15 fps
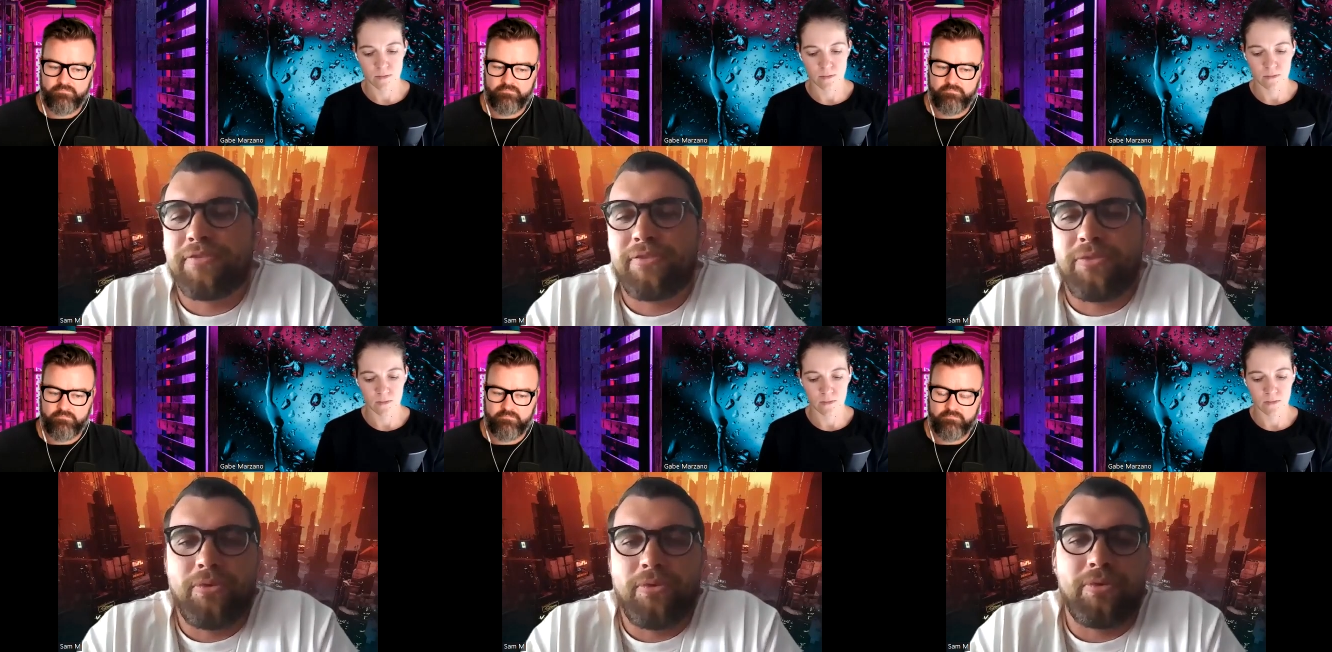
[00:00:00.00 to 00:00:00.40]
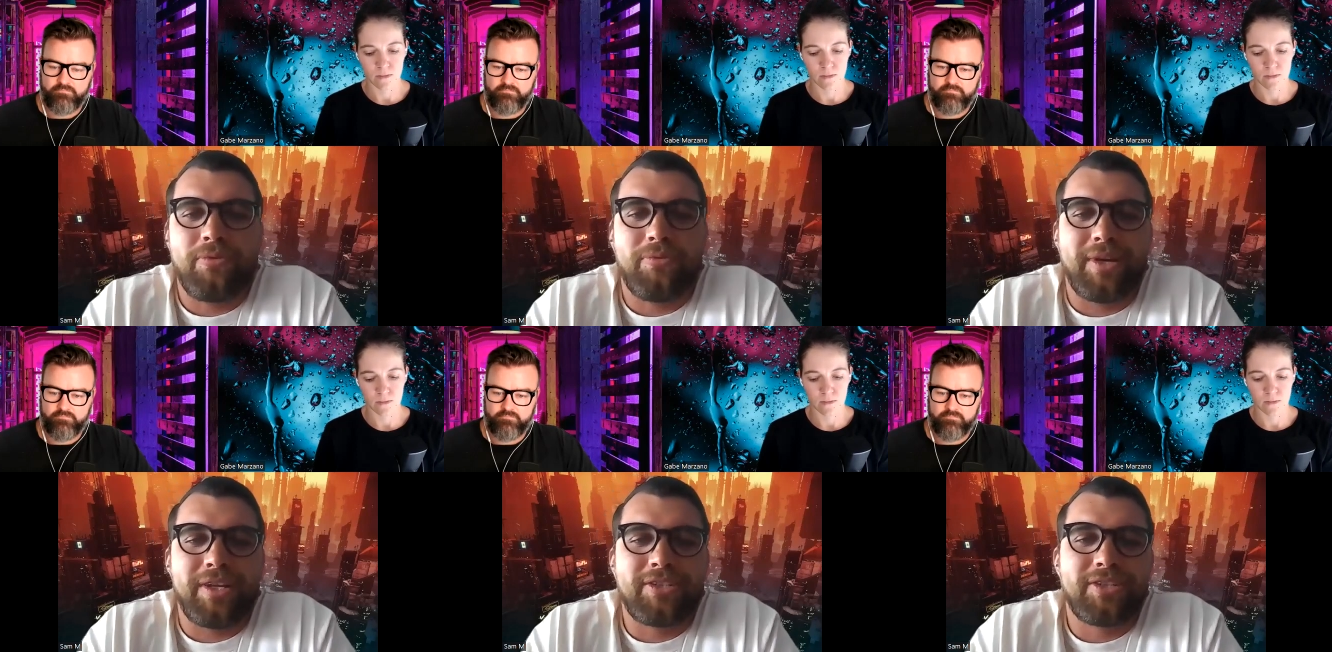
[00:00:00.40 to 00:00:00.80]
Speaker 1: which
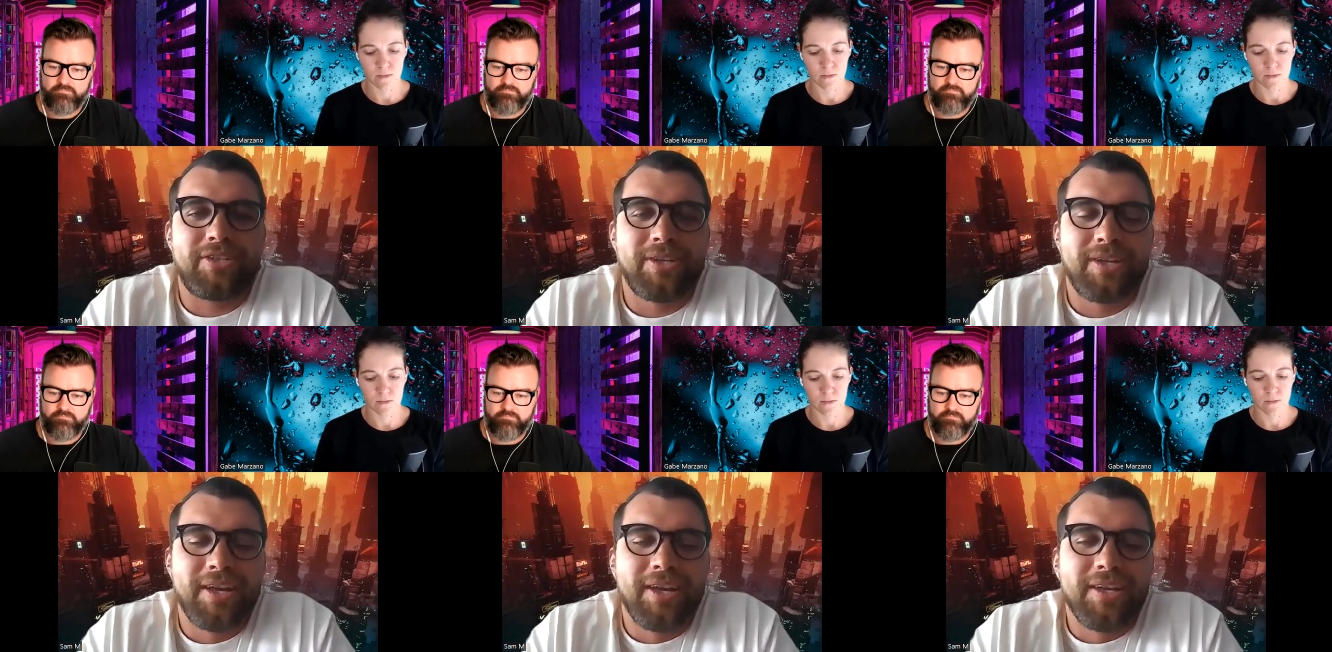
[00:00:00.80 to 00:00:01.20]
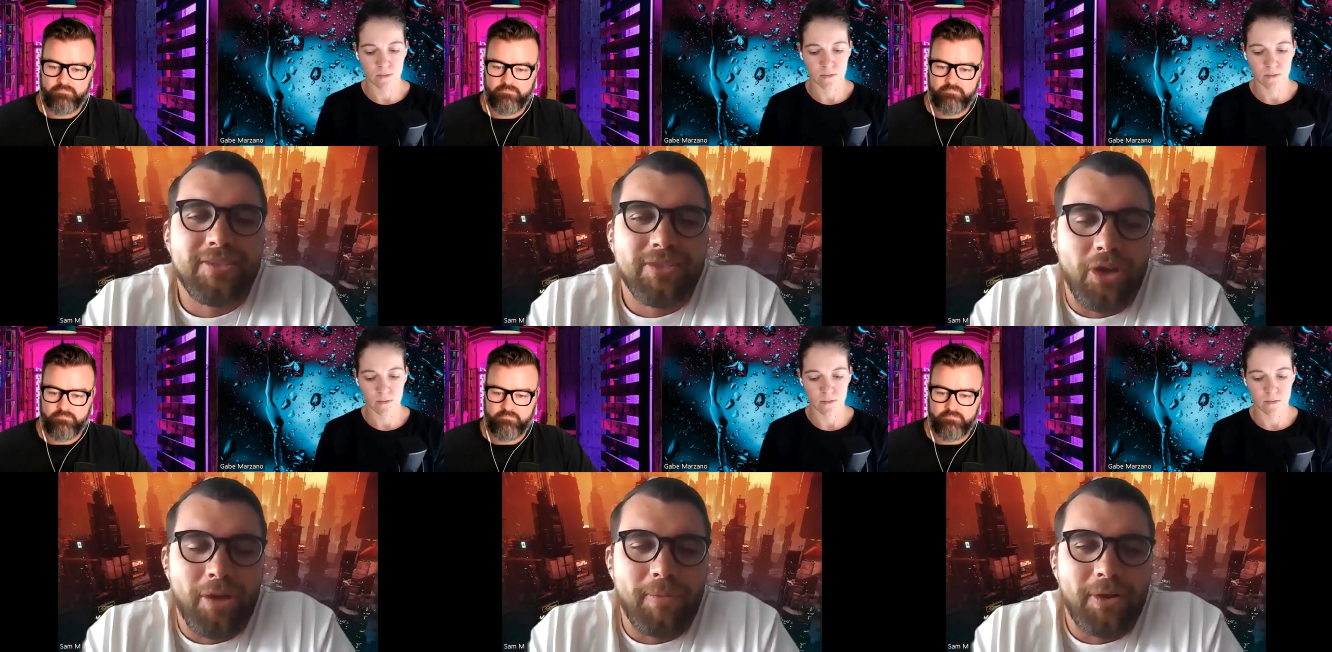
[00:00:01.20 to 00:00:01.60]
floor, which
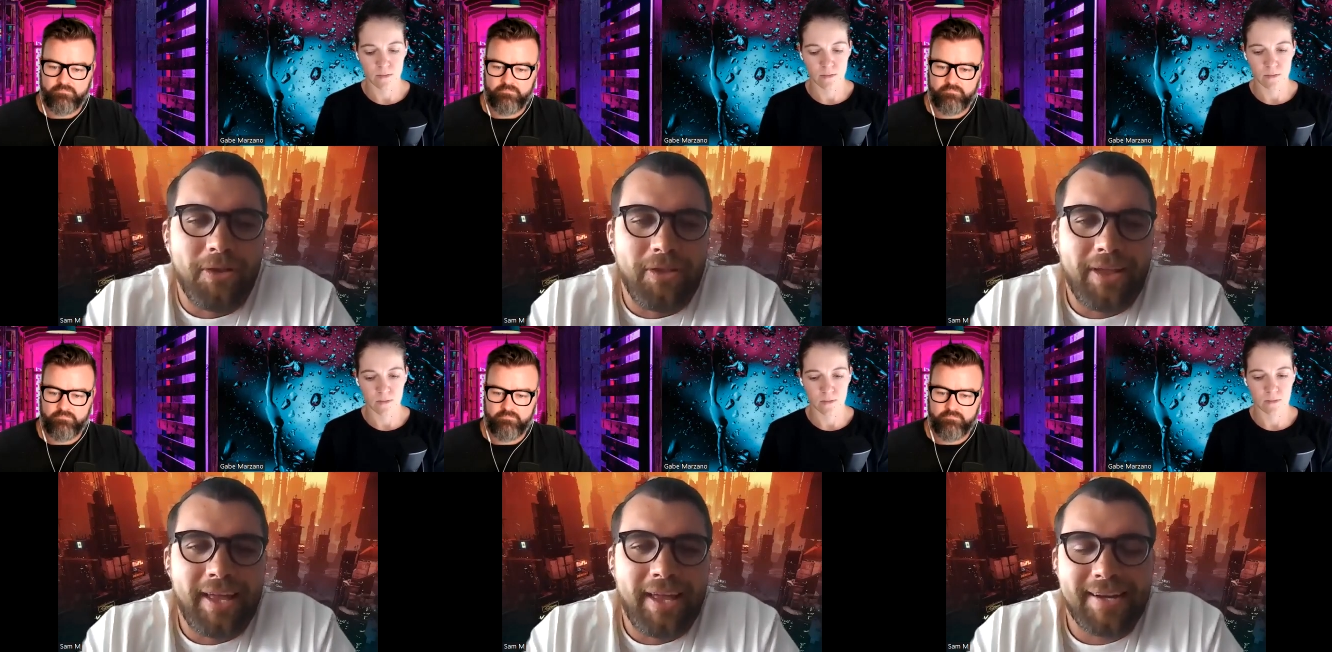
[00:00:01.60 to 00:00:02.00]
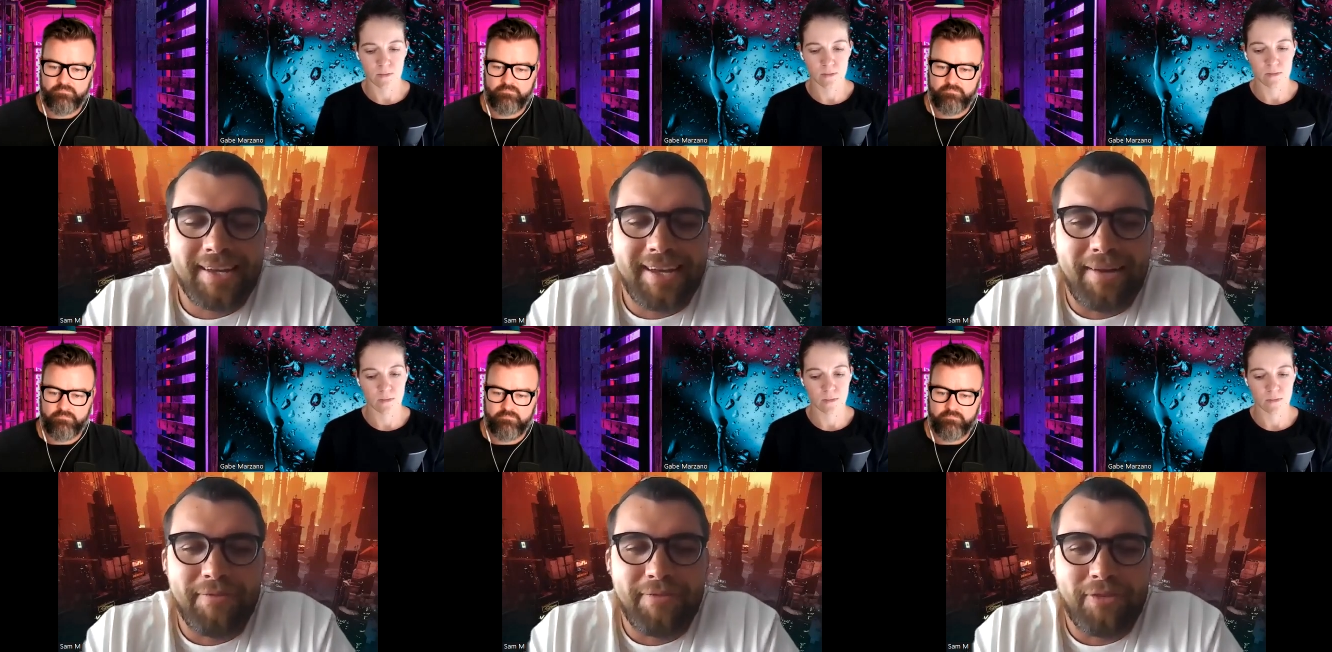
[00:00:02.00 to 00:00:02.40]
terminal
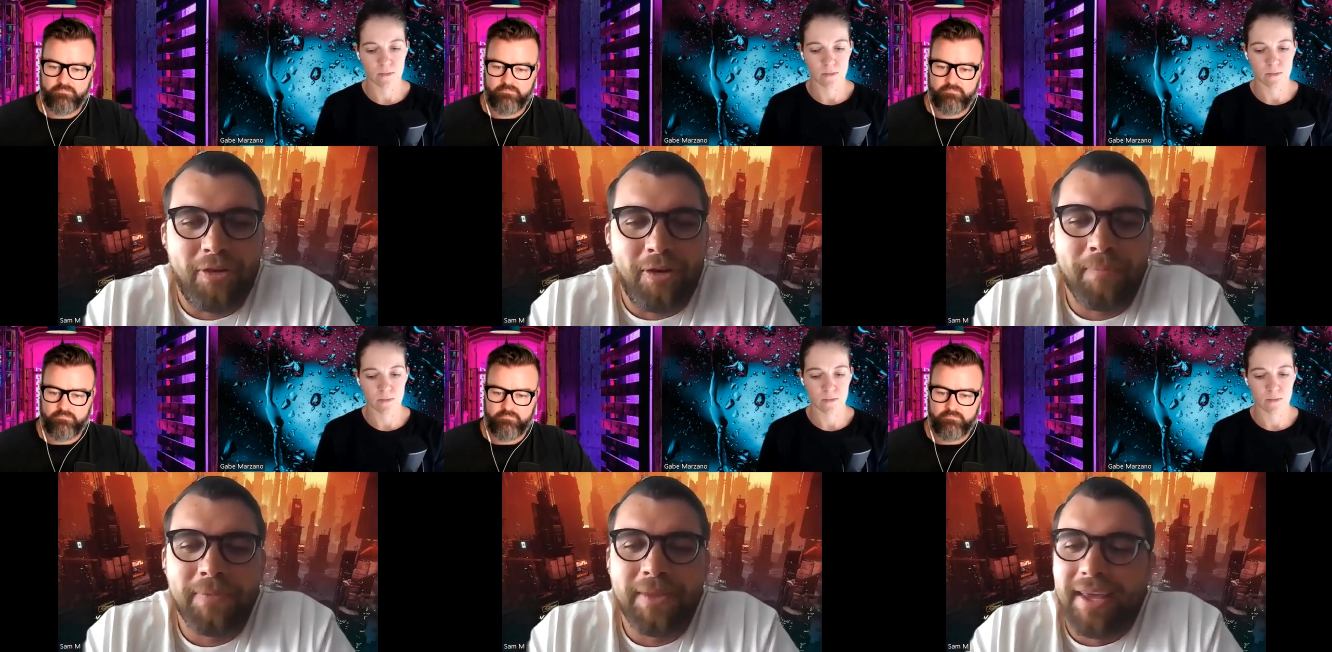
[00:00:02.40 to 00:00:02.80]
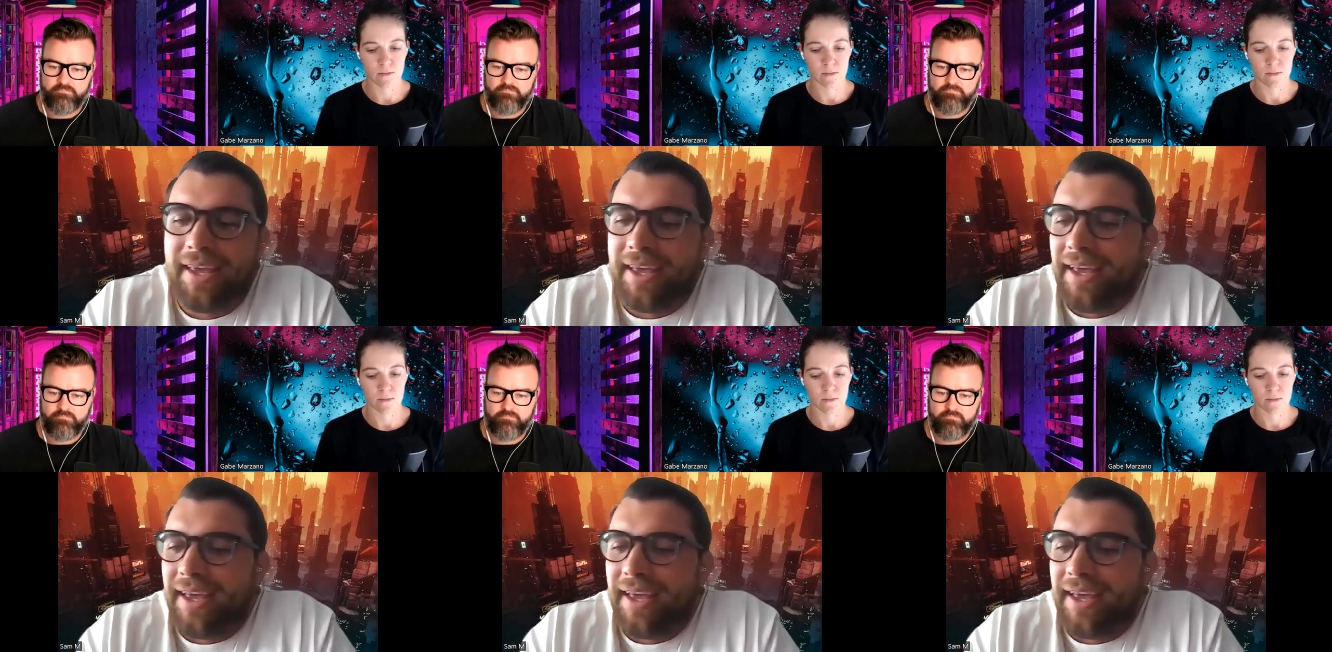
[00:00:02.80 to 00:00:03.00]
it had come from.